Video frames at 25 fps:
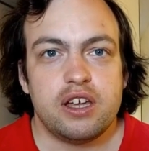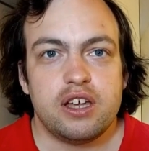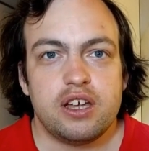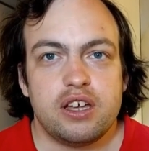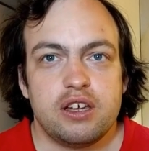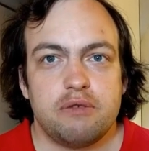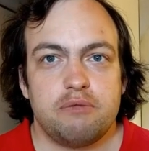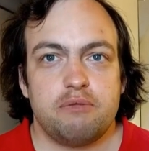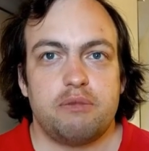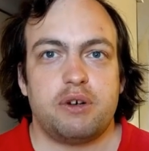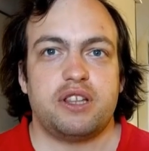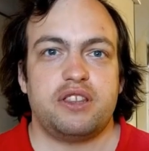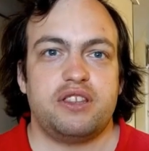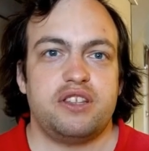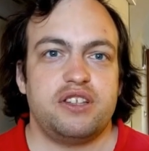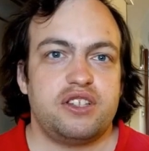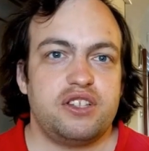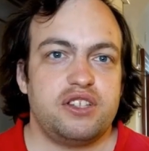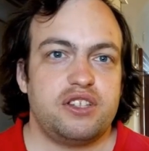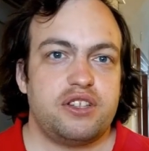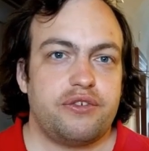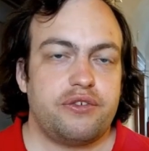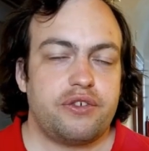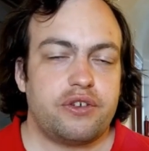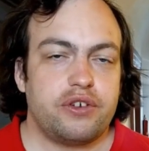But this is
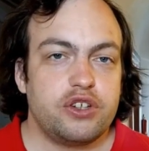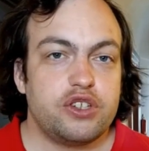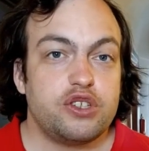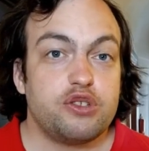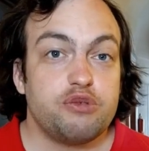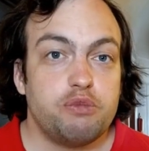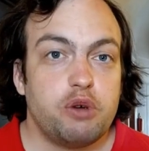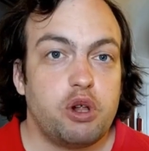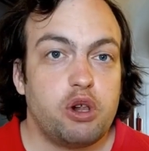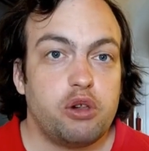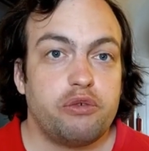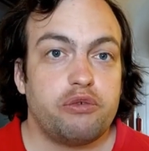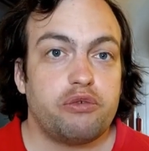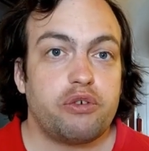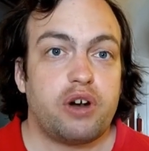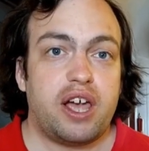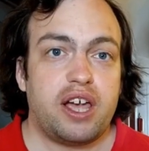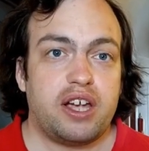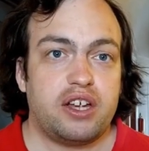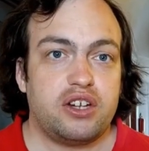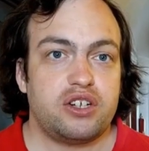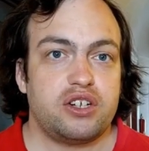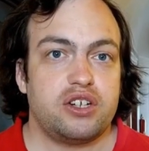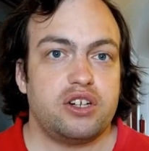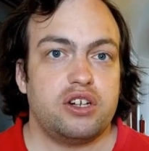a very small
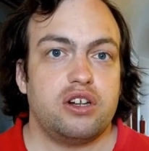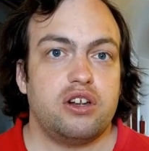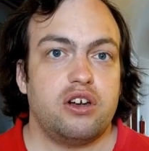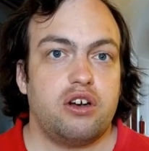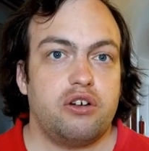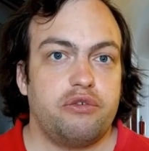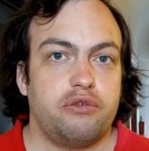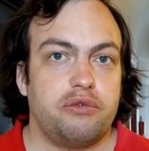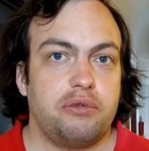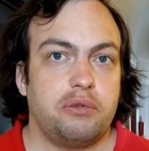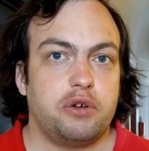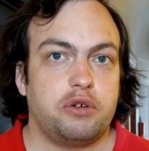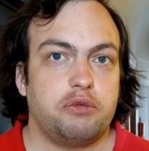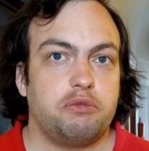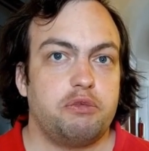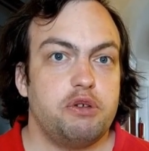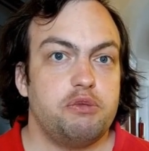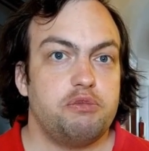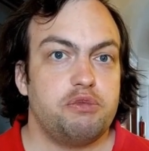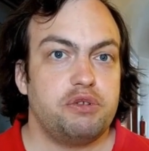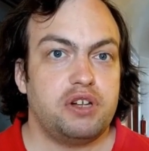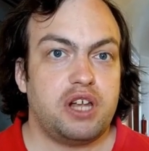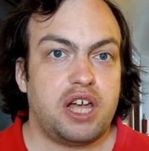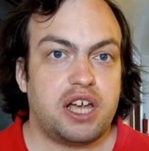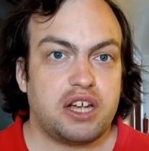fraction of what
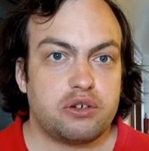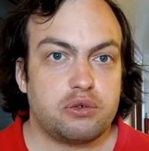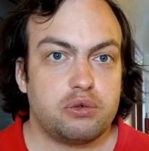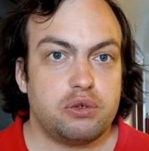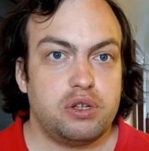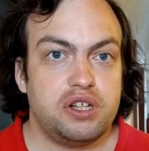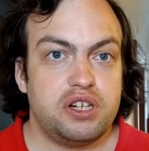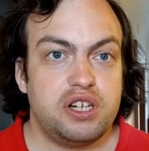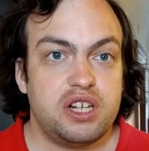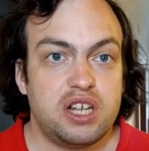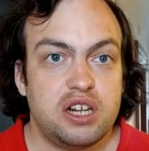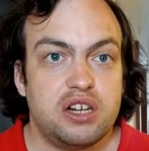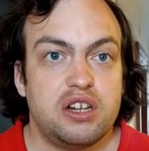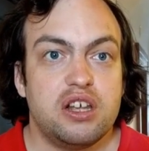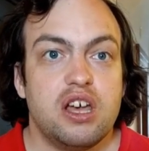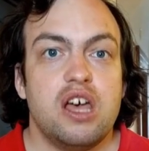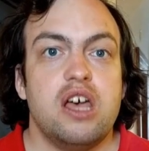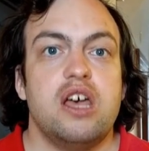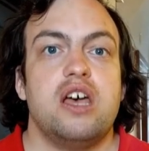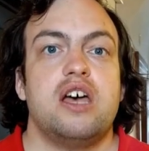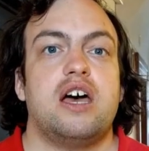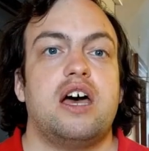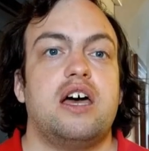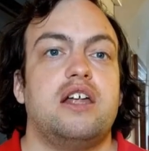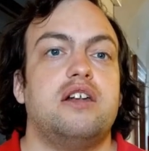people actually
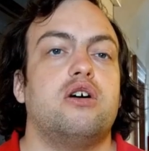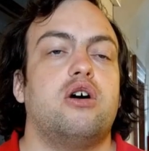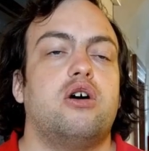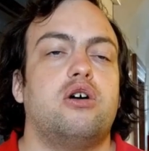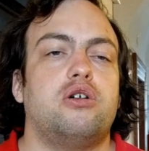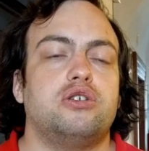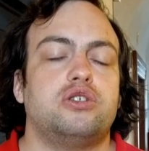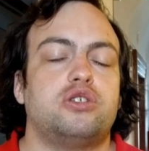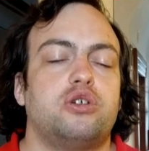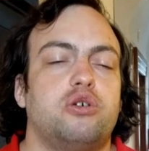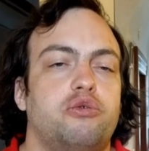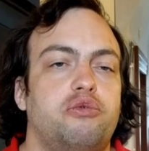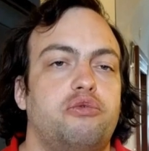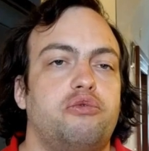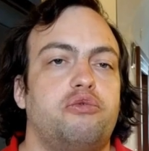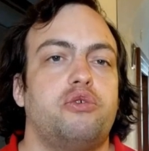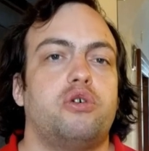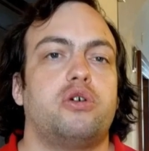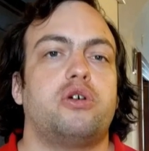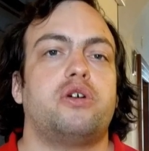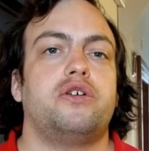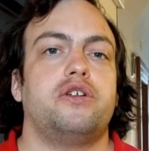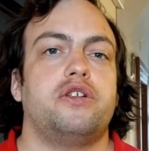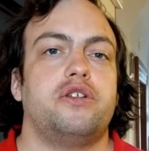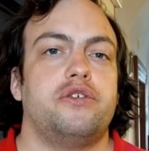did. And also
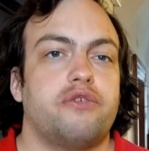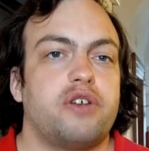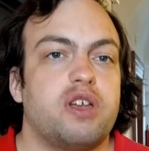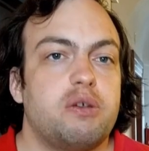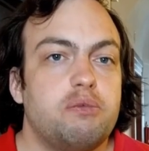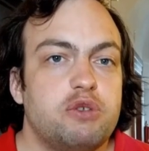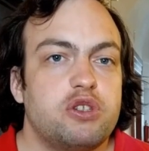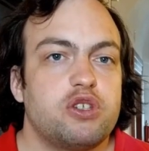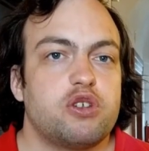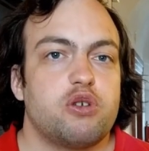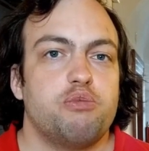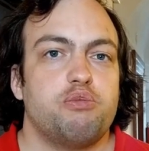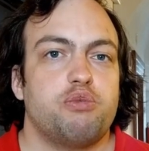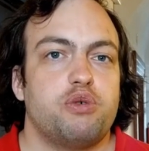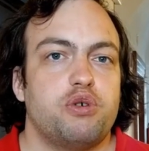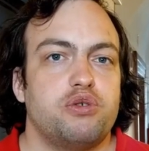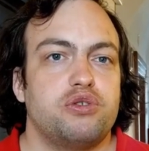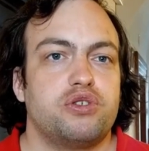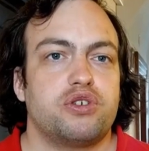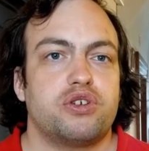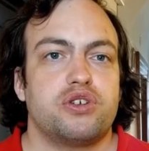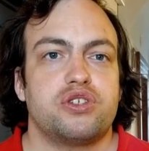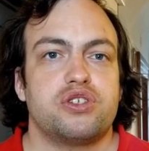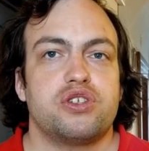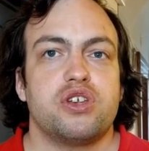for the famous
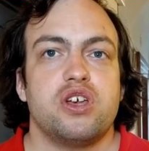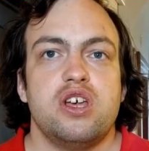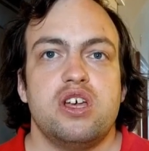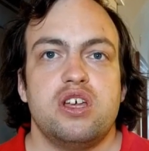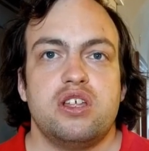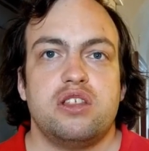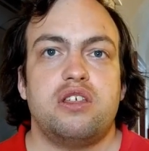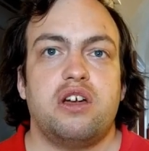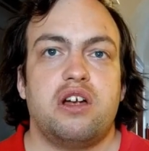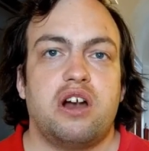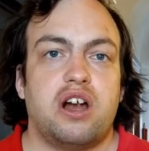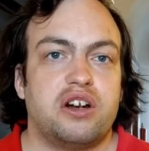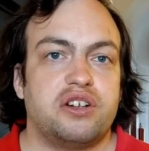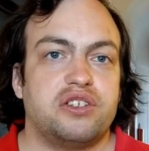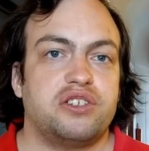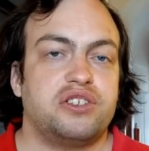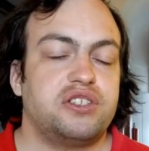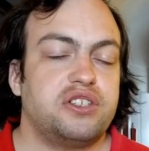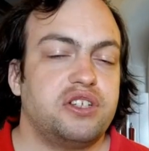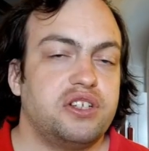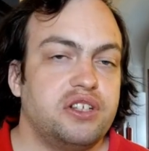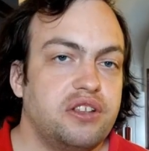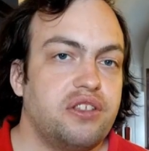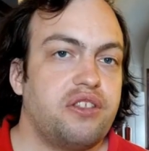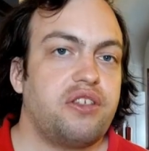composers, there are
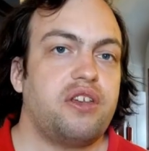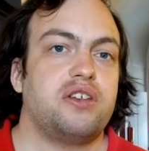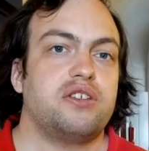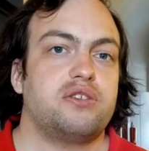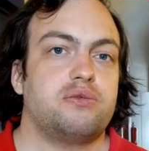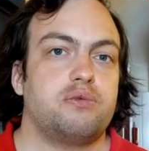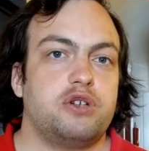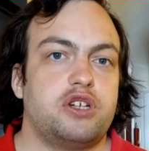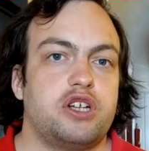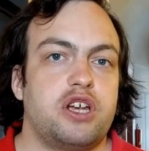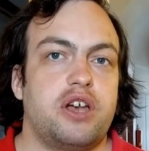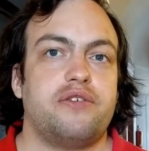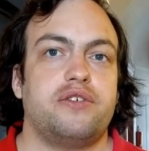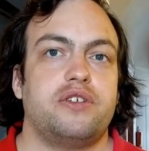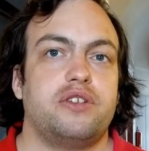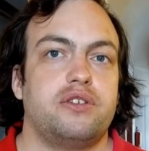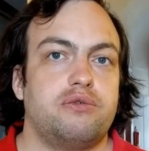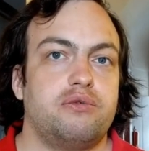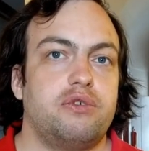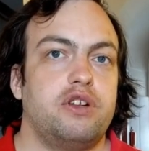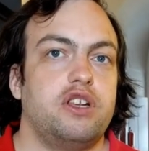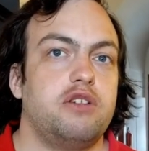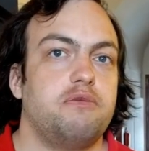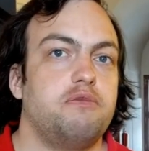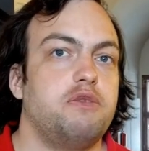still things which haven't
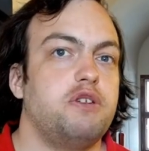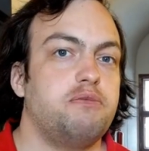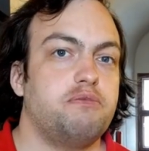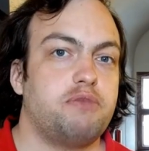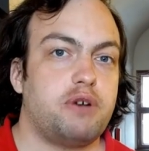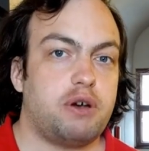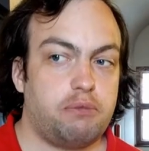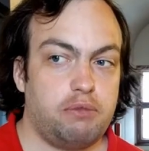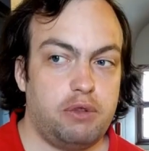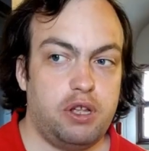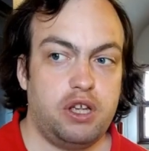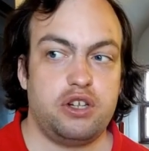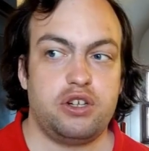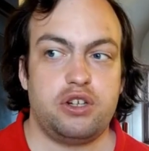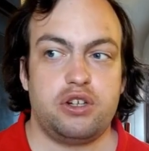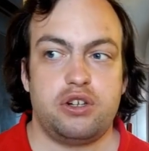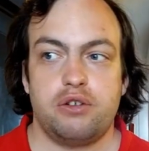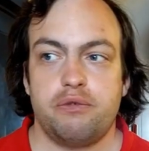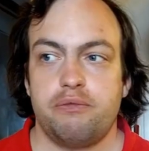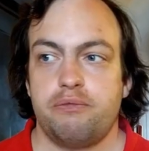really been published.